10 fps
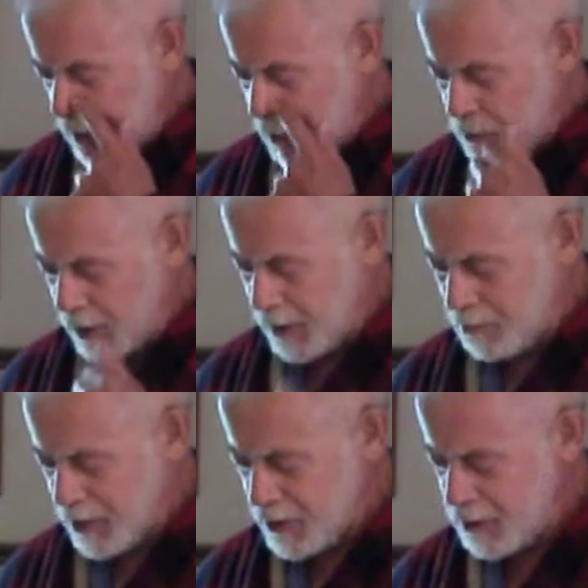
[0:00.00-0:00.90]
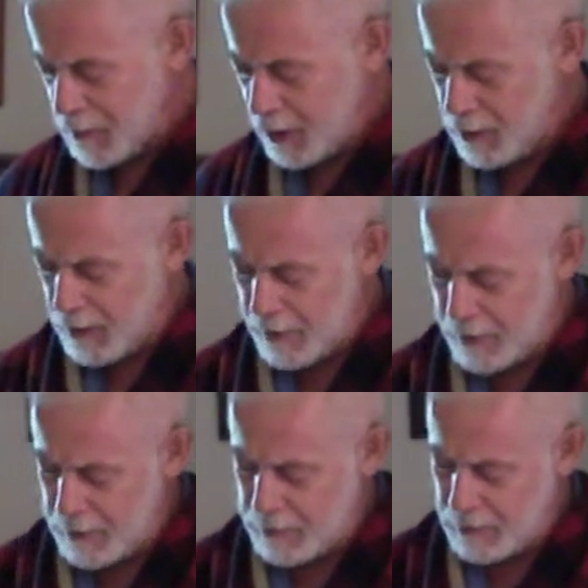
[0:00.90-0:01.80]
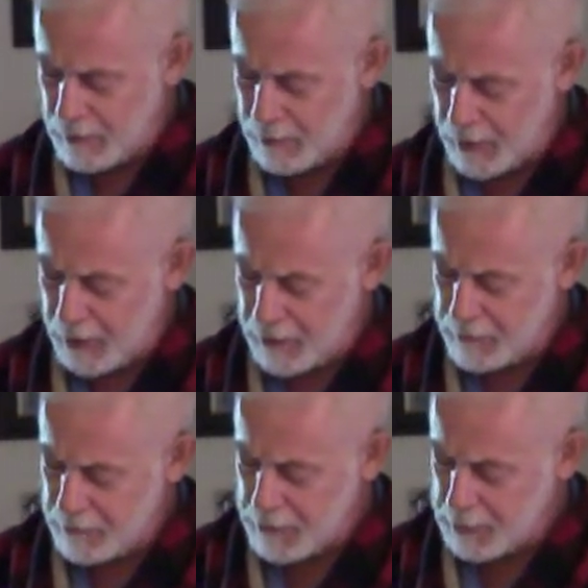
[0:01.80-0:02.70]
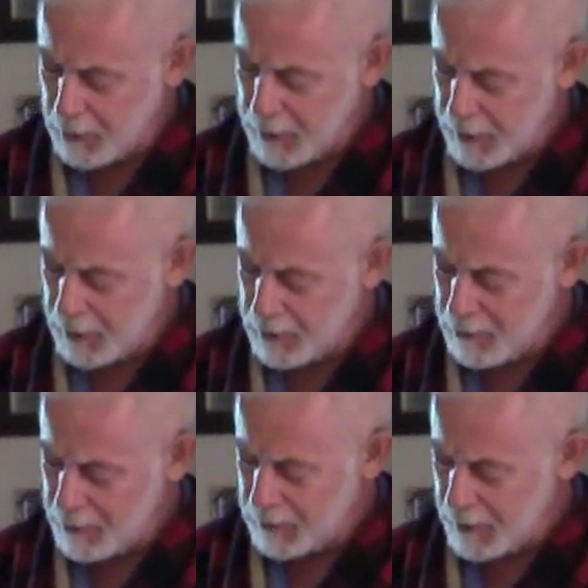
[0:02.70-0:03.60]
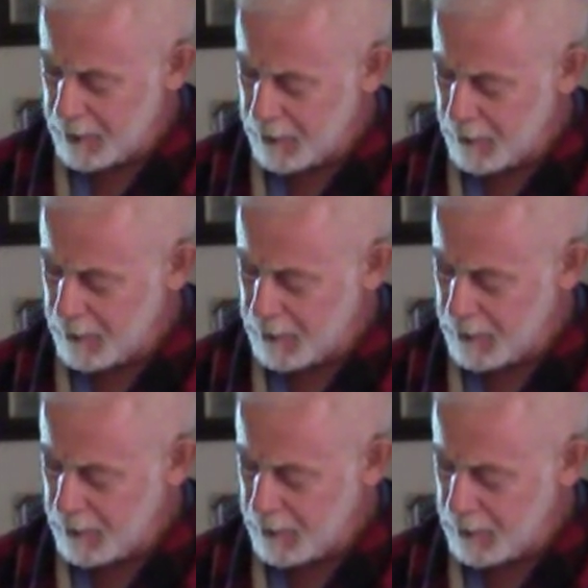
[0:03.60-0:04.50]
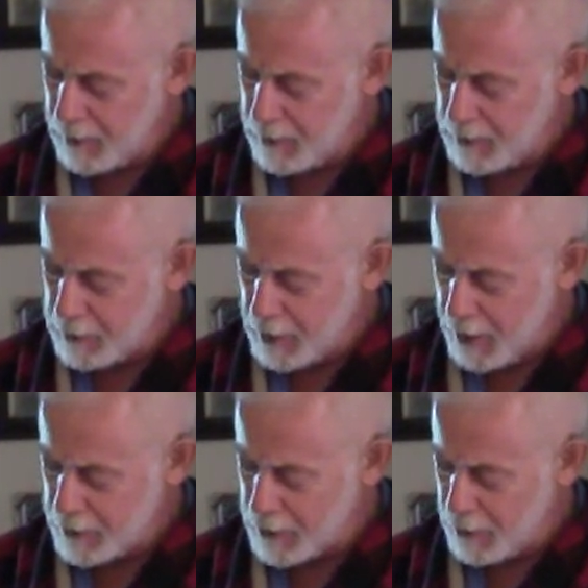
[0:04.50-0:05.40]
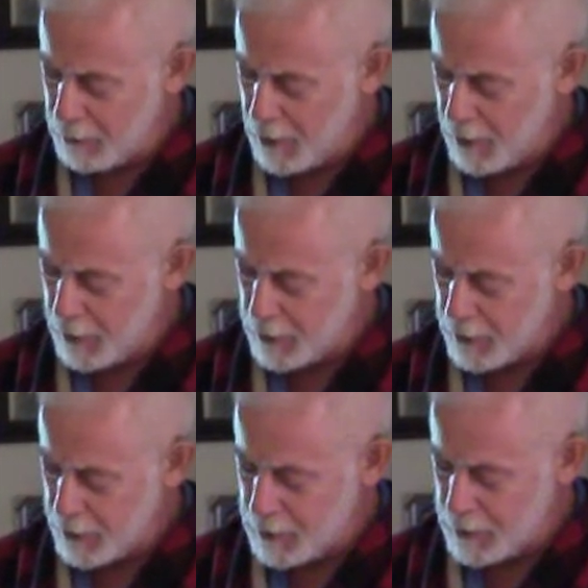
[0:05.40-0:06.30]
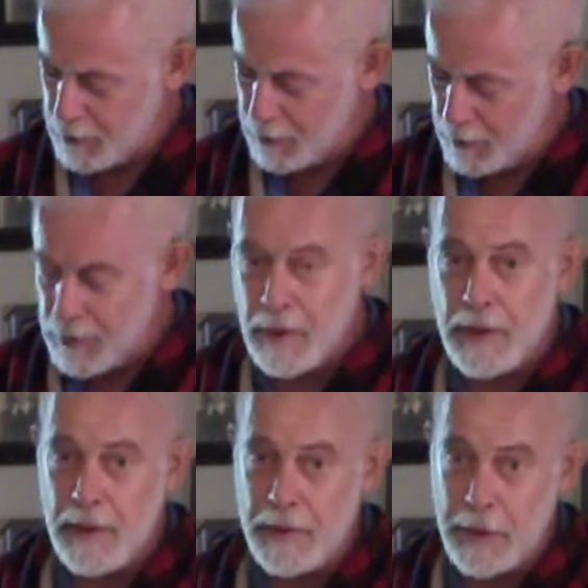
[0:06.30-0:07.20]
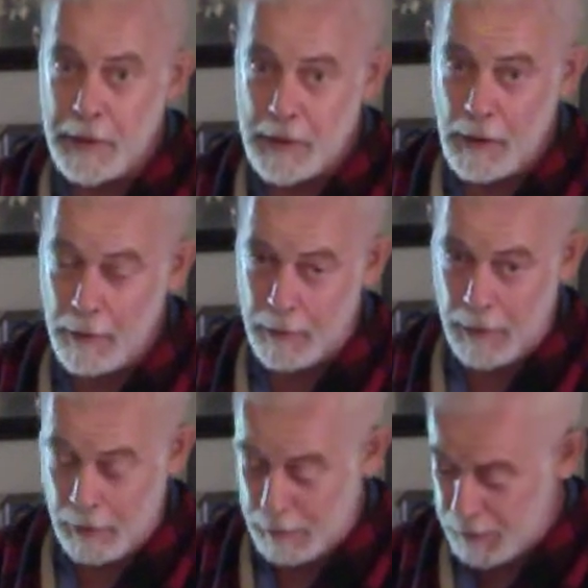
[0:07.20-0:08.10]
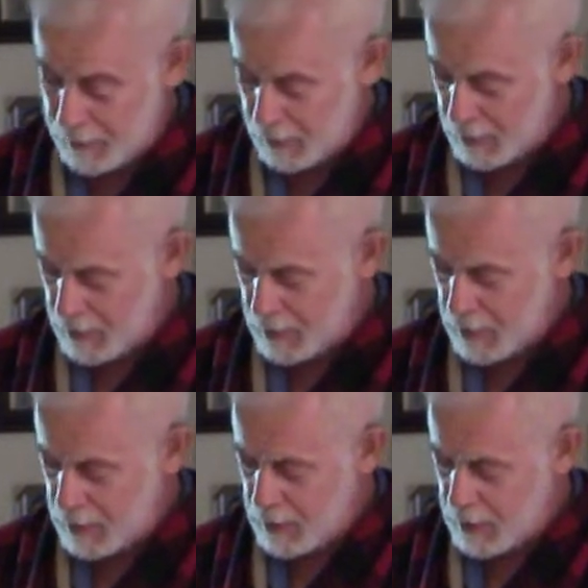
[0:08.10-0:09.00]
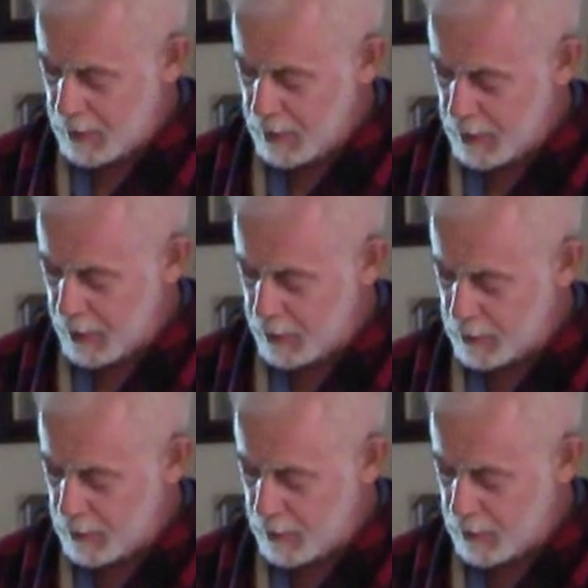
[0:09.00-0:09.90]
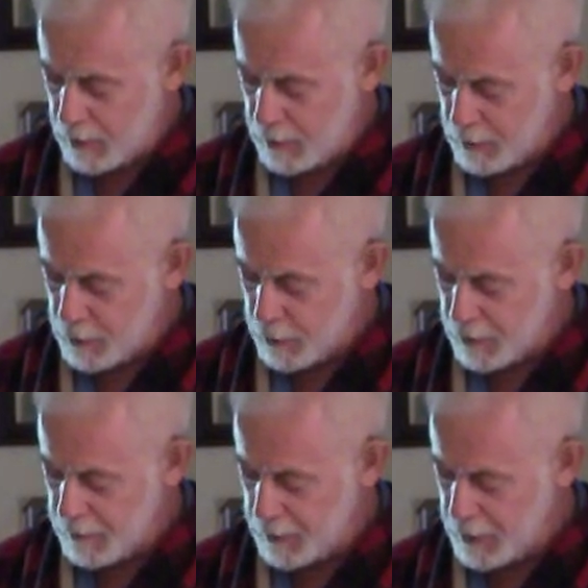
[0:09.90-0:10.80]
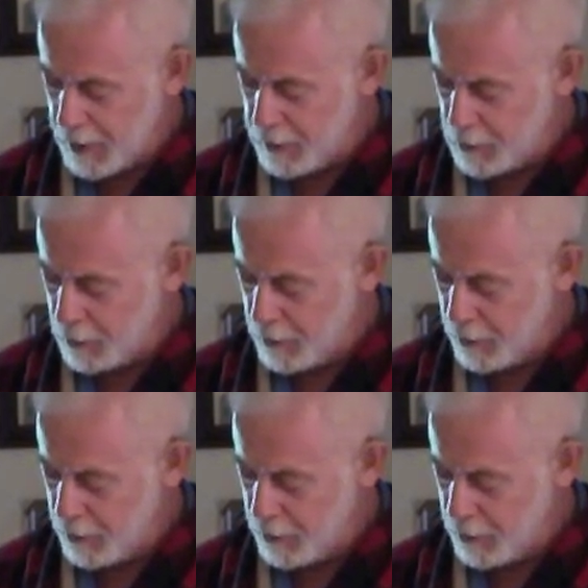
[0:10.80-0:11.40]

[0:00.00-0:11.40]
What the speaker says: When Mrs. McLaurin arrived from Spokane a month later, the detached garage next to the slaughterhouse had, just a few days earlier,